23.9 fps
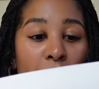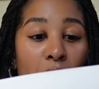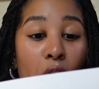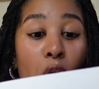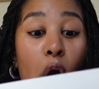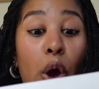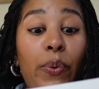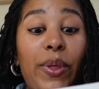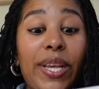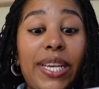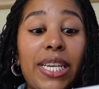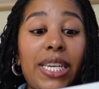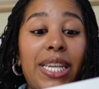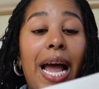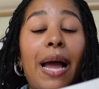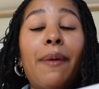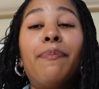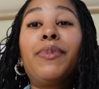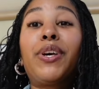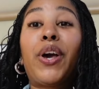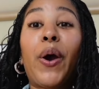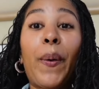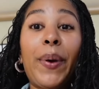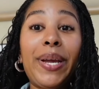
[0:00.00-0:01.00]
Oh, this is,
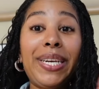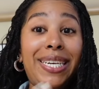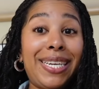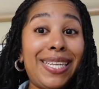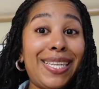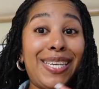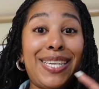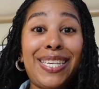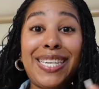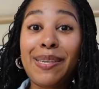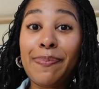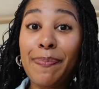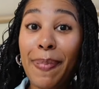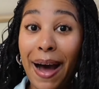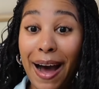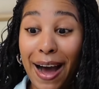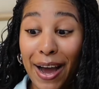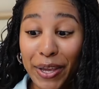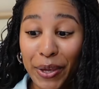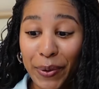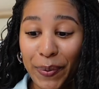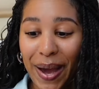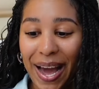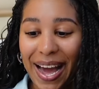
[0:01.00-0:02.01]
I'm going to the
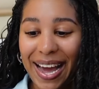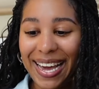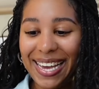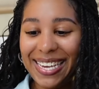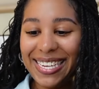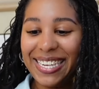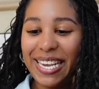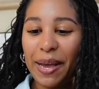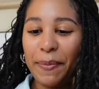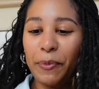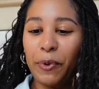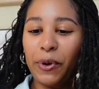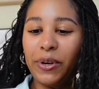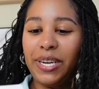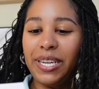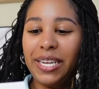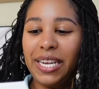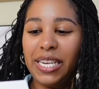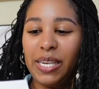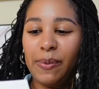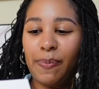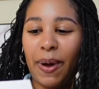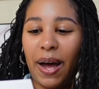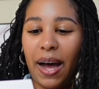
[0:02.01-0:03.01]
spa, you guys. I'm going to
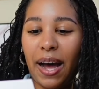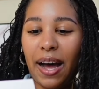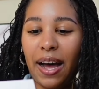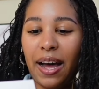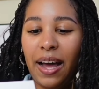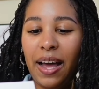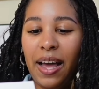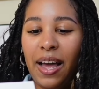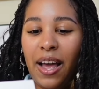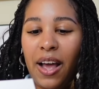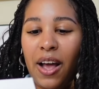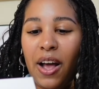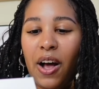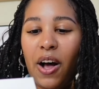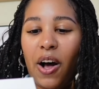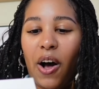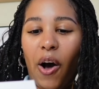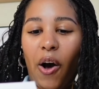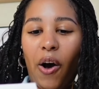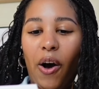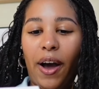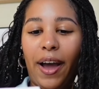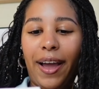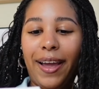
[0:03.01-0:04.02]
the spa
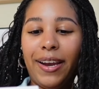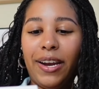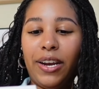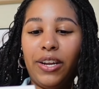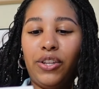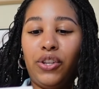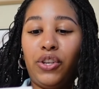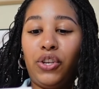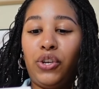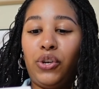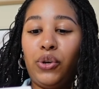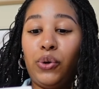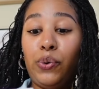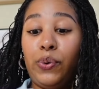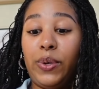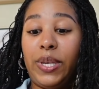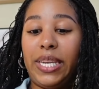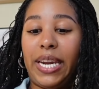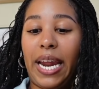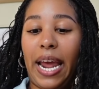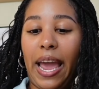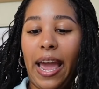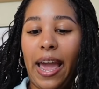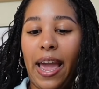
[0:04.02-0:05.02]
on
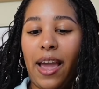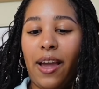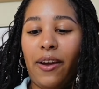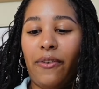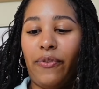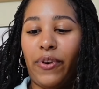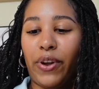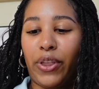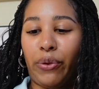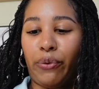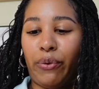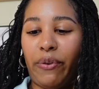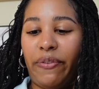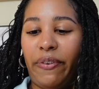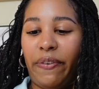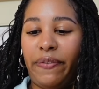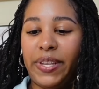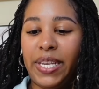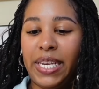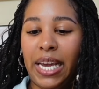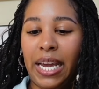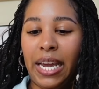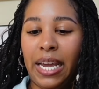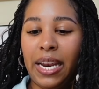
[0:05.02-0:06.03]
Tuesday for
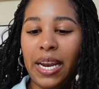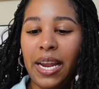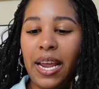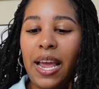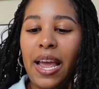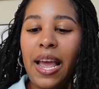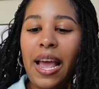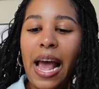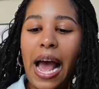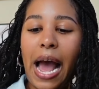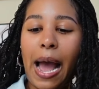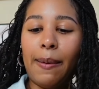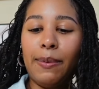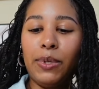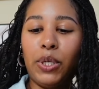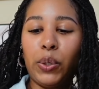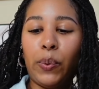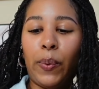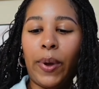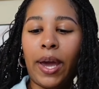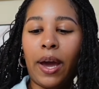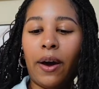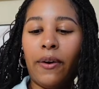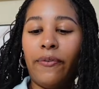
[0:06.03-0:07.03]
3:15, I'm
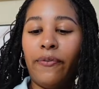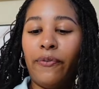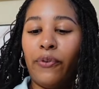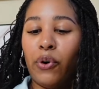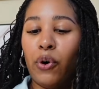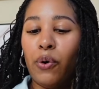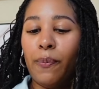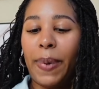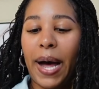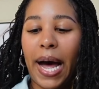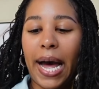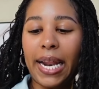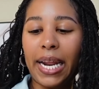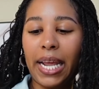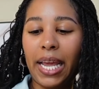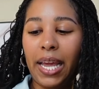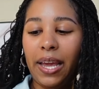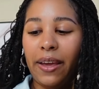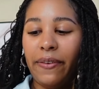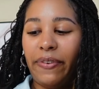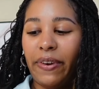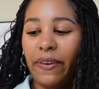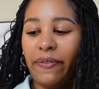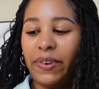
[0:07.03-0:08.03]
doing a full body
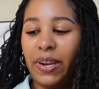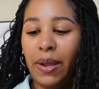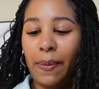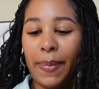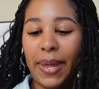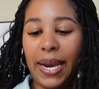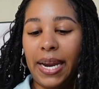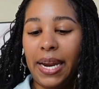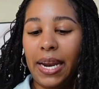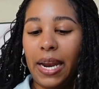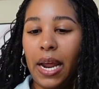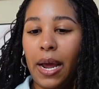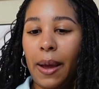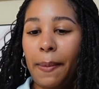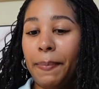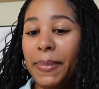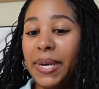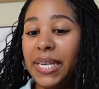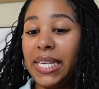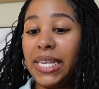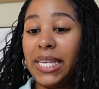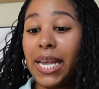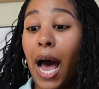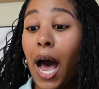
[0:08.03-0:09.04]
50 minute
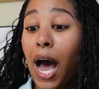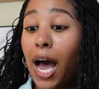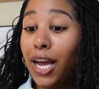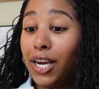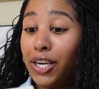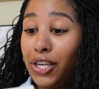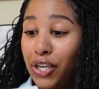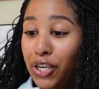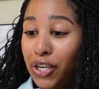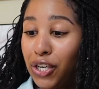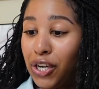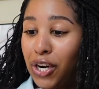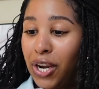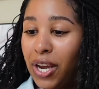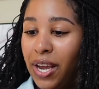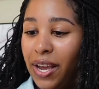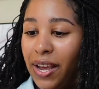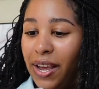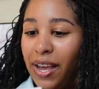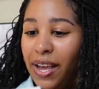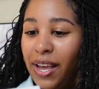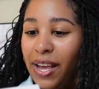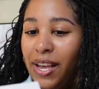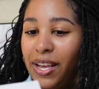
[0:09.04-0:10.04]
massage.
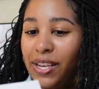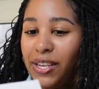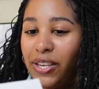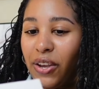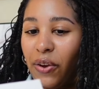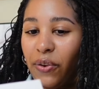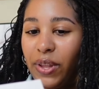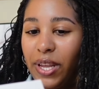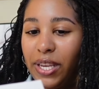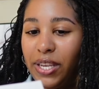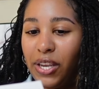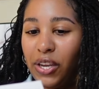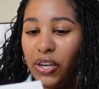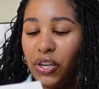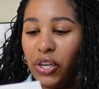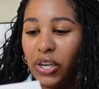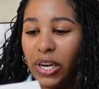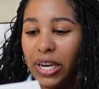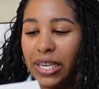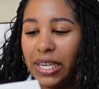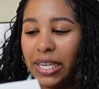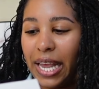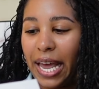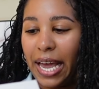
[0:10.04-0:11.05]
So this is
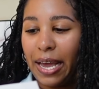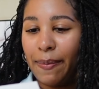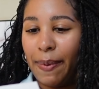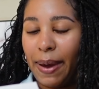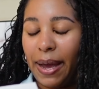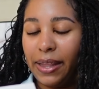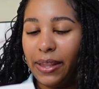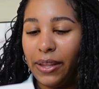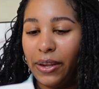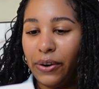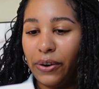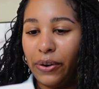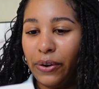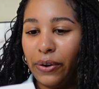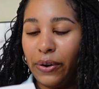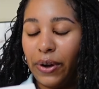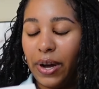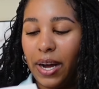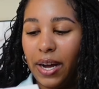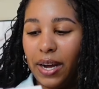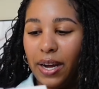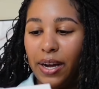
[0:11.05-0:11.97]
just like my little